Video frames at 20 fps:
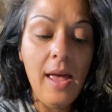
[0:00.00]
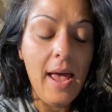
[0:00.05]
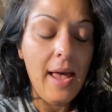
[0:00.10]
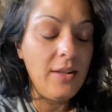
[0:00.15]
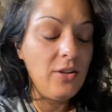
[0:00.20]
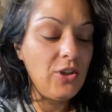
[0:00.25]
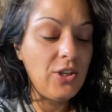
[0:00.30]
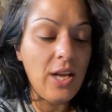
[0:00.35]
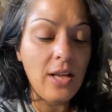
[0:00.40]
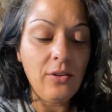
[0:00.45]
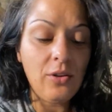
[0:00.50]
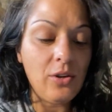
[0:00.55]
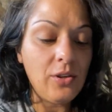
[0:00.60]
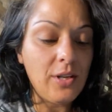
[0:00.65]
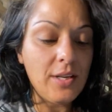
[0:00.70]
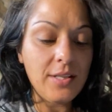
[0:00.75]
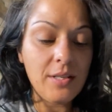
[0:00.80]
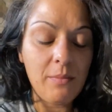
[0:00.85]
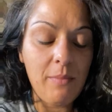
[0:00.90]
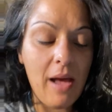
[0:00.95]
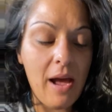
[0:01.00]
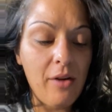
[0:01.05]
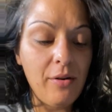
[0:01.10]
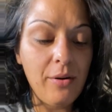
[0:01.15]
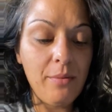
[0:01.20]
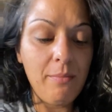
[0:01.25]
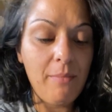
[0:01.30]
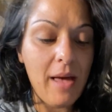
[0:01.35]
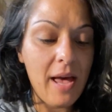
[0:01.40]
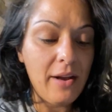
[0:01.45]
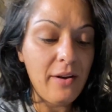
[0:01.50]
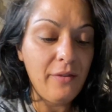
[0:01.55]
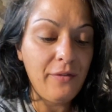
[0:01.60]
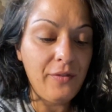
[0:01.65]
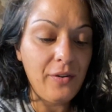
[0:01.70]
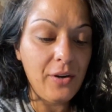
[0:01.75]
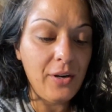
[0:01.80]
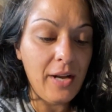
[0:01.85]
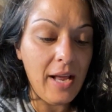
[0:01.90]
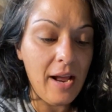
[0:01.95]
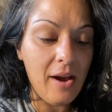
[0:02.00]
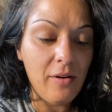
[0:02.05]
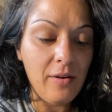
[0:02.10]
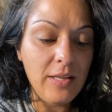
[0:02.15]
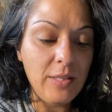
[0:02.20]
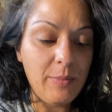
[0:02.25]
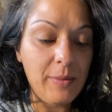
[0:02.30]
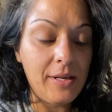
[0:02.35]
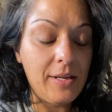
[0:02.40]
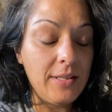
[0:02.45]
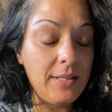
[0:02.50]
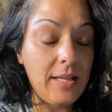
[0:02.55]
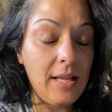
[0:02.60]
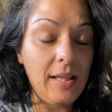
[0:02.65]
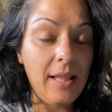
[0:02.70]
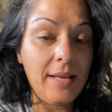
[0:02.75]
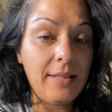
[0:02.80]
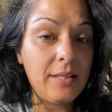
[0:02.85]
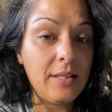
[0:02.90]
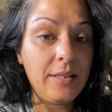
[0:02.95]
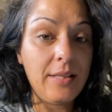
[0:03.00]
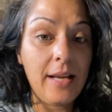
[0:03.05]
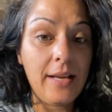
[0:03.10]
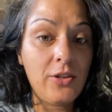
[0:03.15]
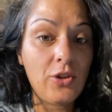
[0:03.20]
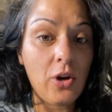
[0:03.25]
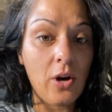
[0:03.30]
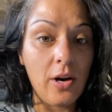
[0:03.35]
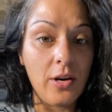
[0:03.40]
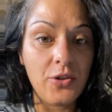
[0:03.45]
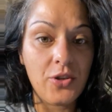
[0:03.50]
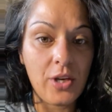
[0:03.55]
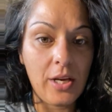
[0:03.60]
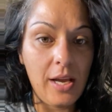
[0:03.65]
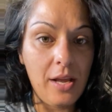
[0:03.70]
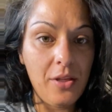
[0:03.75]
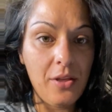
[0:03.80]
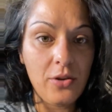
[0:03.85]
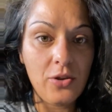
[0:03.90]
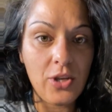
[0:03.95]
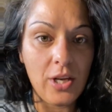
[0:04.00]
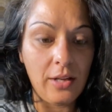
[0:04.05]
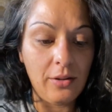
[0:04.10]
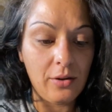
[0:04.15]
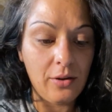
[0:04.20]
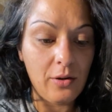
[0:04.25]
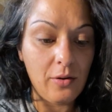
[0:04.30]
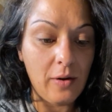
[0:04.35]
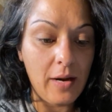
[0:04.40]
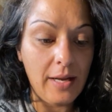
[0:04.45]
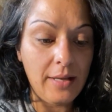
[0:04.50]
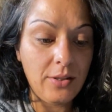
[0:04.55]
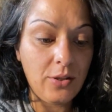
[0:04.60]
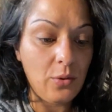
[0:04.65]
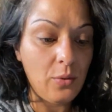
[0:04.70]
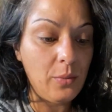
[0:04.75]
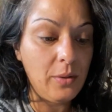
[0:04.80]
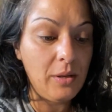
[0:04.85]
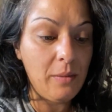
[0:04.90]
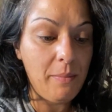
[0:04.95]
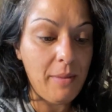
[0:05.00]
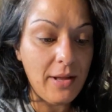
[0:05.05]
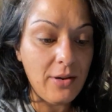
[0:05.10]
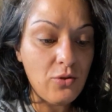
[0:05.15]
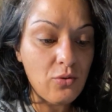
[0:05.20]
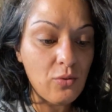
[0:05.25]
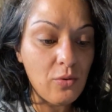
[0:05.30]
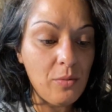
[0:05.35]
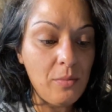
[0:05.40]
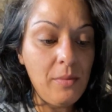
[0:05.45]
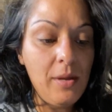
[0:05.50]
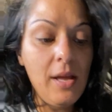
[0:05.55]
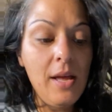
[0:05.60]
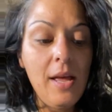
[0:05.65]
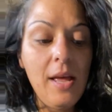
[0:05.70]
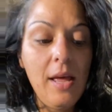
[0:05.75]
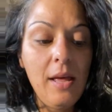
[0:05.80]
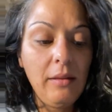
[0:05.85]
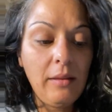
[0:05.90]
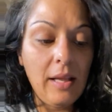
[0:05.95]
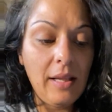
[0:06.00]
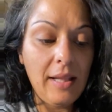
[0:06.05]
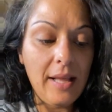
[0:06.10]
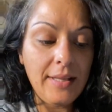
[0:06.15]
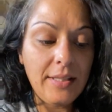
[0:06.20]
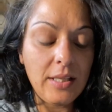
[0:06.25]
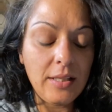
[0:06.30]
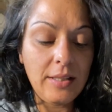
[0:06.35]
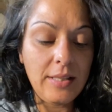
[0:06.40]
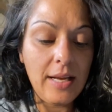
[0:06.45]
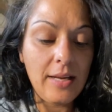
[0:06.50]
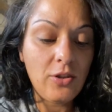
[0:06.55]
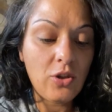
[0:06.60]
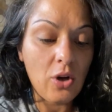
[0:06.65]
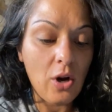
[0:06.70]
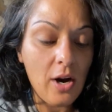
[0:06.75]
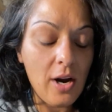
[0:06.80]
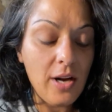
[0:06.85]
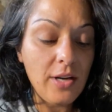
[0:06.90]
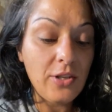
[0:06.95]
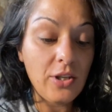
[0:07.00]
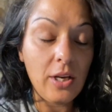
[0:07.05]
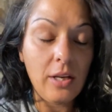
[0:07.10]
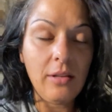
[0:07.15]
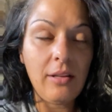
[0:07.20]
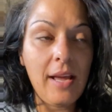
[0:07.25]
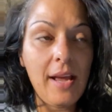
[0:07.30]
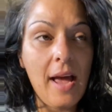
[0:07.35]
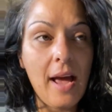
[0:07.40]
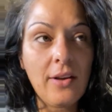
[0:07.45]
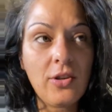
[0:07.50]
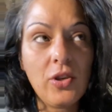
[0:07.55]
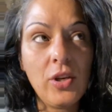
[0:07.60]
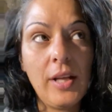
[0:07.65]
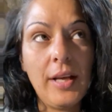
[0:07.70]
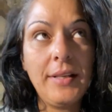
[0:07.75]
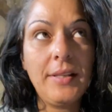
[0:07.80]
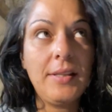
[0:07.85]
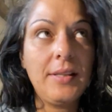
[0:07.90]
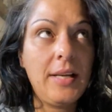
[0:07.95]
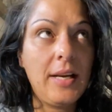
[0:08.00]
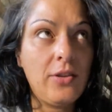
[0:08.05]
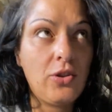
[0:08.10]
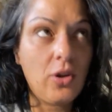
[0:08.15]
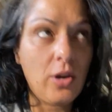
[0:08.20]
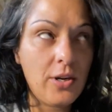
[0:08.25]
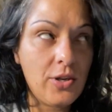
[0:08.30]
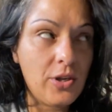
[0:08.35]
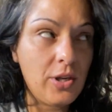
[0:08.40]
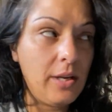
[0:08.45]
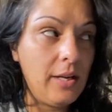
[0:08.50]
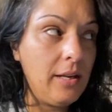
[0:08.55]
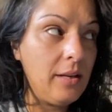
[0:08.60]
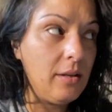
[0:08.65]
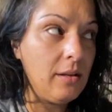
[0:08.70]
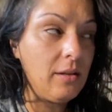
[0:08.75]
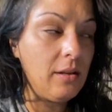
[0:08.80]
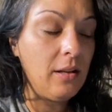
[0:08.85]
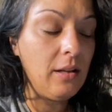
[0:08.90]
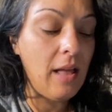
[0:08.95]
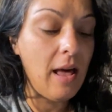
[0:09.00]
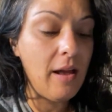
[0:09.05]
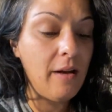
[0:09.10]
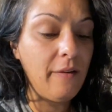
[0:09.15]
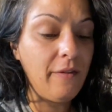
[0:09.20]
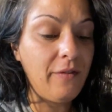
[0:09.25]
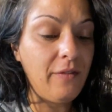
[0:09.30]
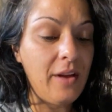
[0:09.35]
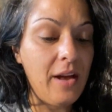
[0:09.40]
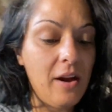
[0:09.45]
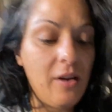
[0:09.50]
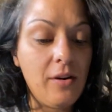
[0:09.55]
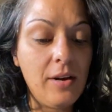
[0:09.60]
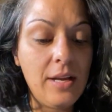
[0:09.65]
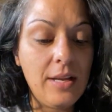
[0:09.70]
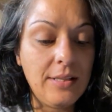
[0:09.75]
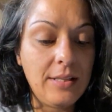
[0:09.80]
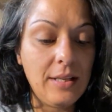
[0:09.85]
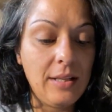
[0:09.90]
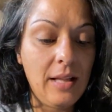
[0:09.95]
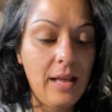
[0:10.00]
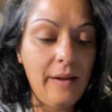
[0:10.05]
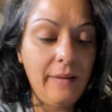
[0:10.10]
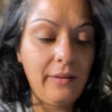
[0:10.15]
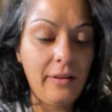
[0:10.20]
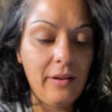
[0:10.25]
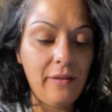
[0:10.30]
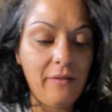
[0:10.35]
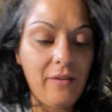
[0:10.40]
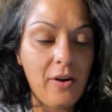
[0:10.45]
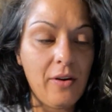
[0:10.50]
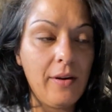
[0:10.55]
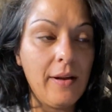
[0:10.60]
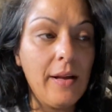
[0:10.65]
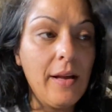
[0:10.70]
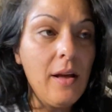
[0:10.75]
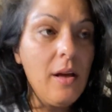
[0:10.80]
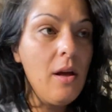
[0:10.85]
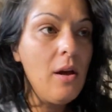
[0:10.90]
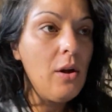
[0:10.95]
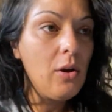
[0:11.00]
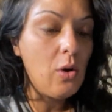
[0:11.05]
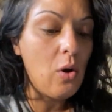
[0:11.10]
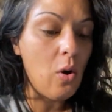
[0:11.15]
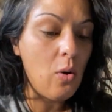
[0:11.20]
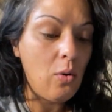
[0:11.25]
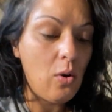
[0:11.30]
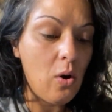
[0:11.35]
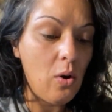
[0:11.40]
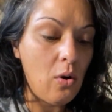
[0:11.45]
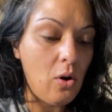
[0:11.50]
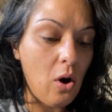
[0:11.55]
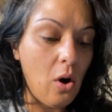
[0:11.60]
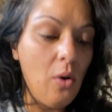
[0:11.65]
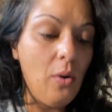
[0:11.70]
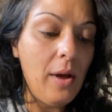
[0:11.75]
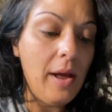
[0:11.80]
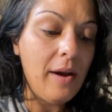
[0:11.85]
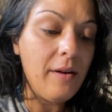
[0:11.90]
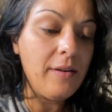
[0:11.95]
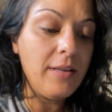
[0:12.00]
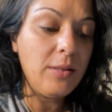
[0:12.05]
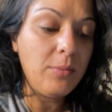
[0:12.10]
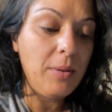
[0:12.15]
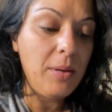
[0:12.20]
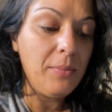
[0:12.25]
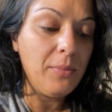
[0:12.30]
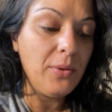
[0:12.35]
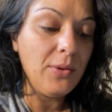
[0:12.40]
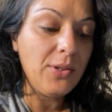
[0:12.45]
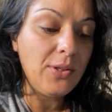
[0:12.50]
And gender doesn't matter for an Aries because they like to take charge, either gender, right? So in the bedroom, they like to take charge. They actually like to take charge in a lot of areas in life. They're very go Aries people.